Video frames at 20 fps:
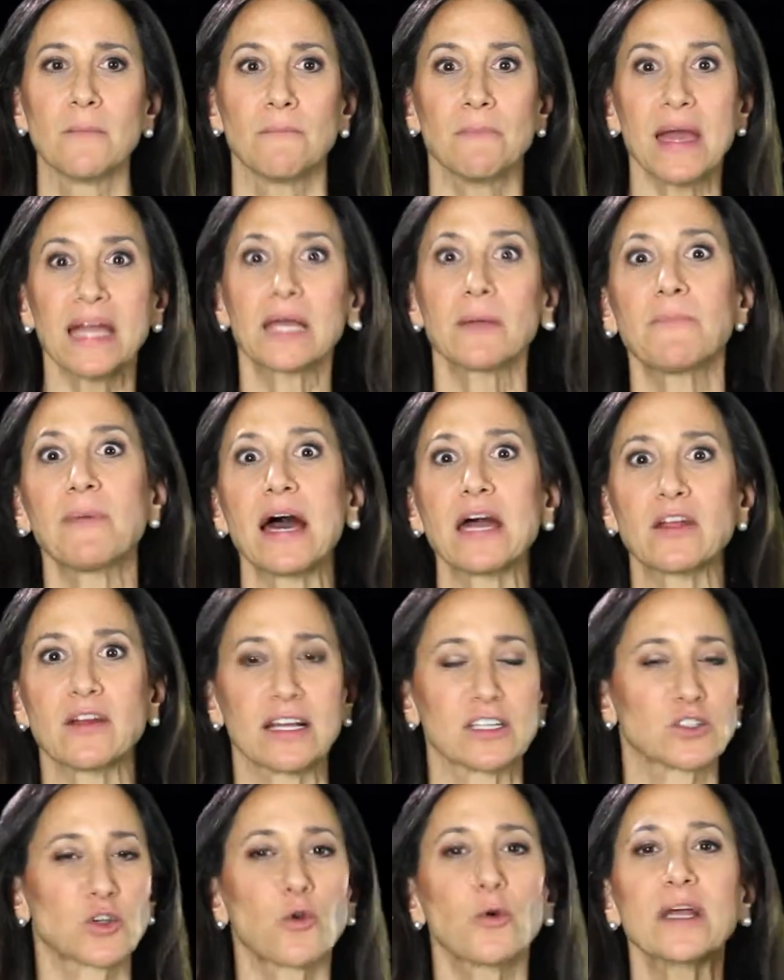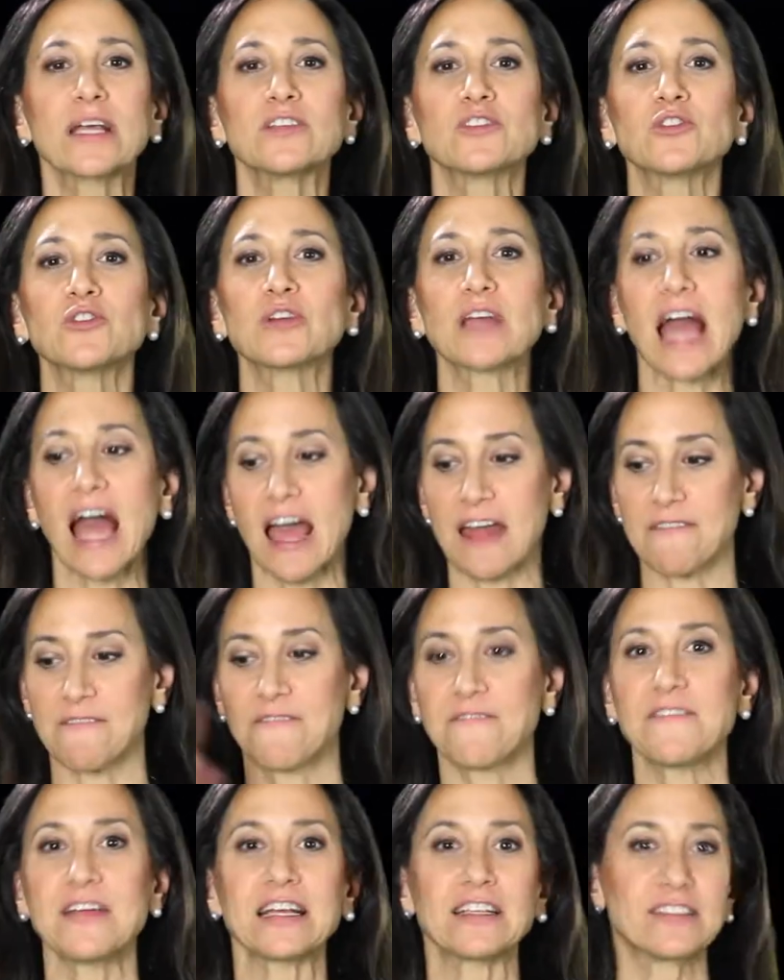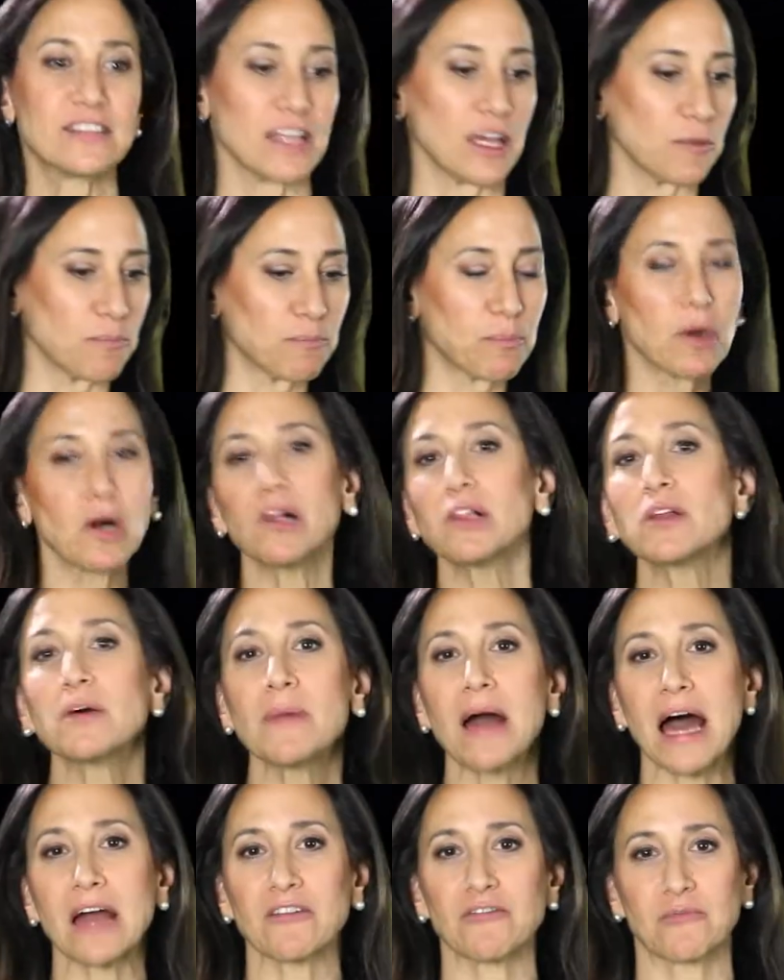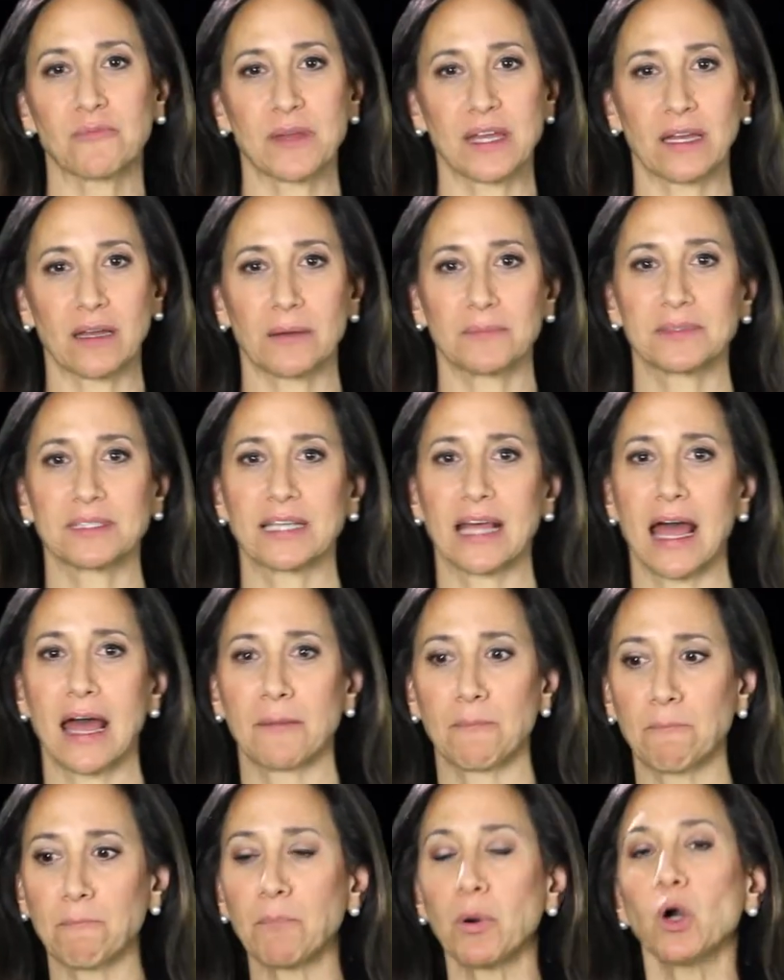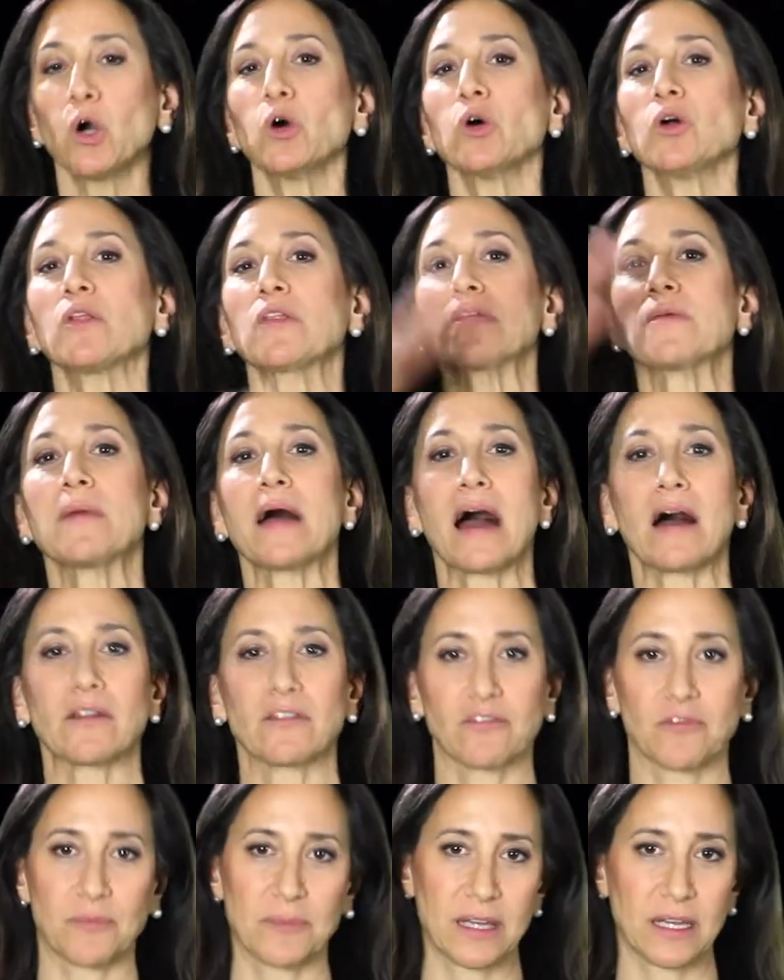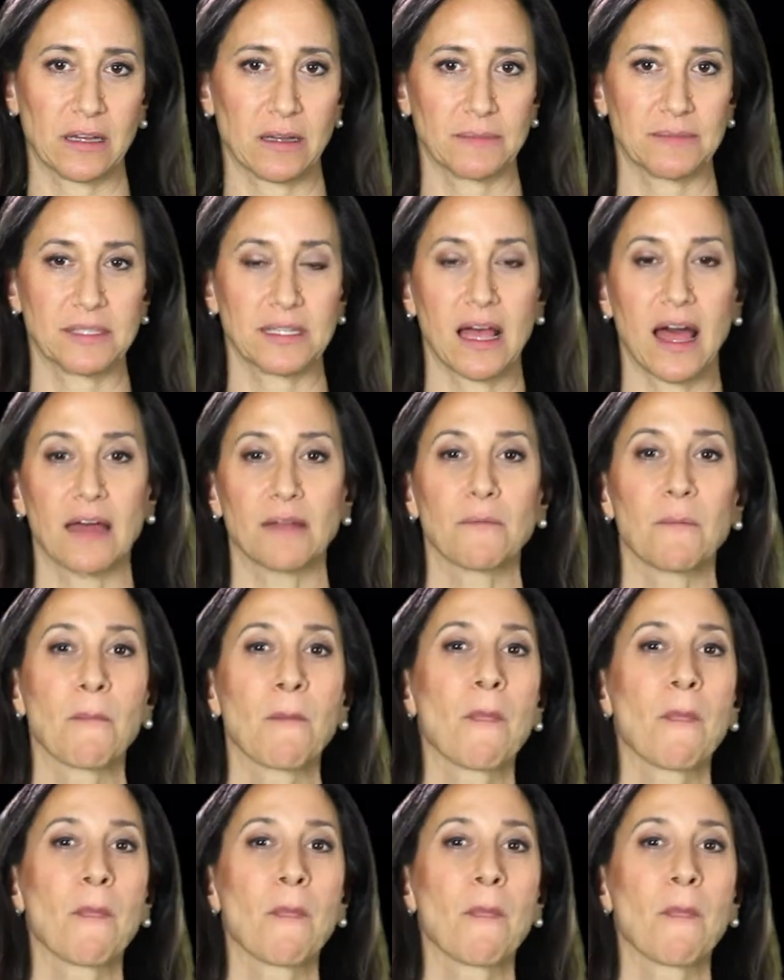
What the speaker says: make it better as quick as you can, fix it, pull them out of being upset, pull them out of being upset.